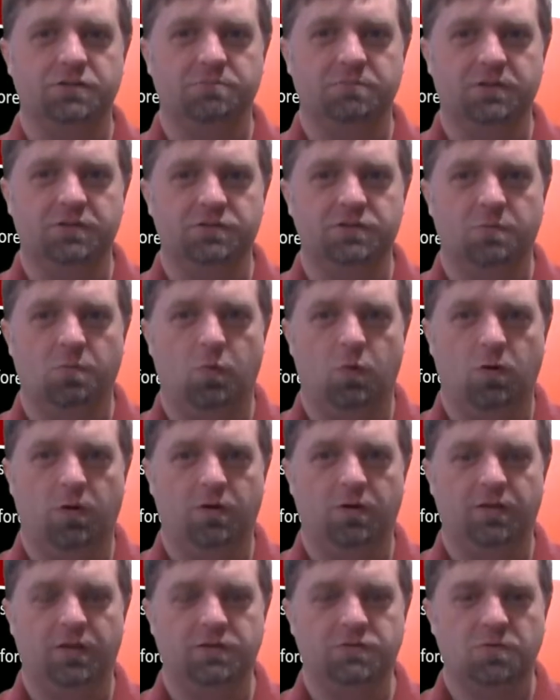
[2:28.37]
it's because the
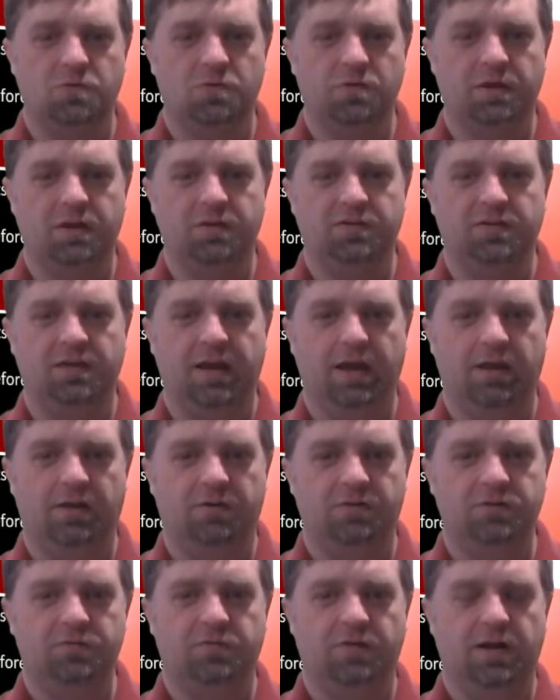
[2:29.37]
mortar that's holding it
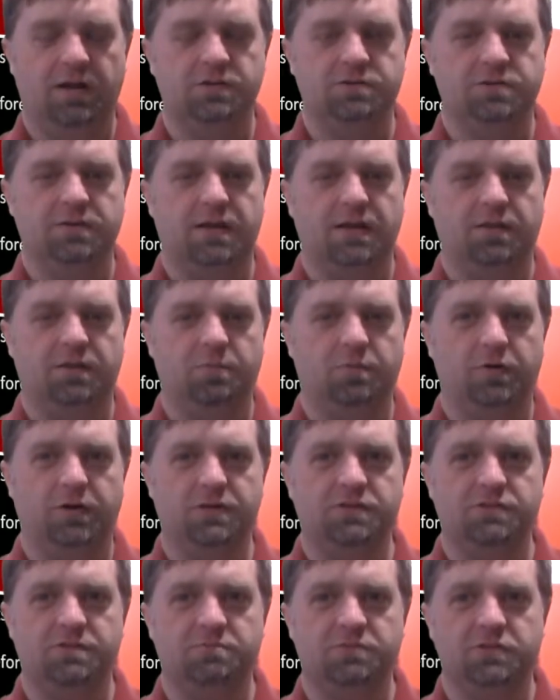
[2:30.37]
together is fragile, not the
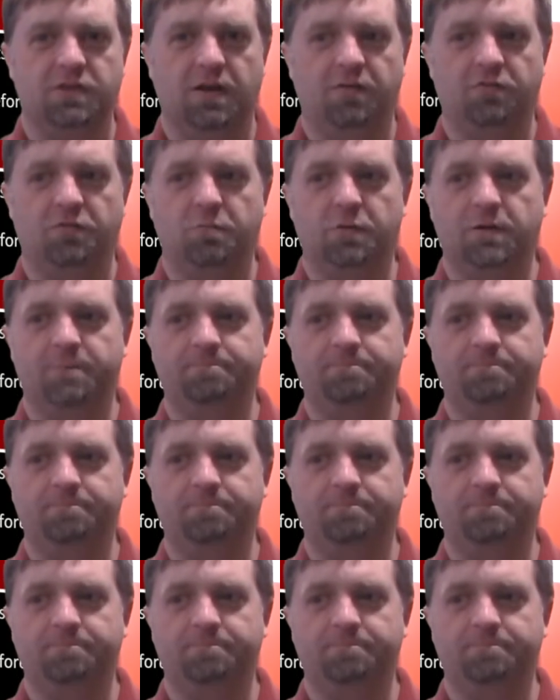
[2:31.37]
bricks themselves.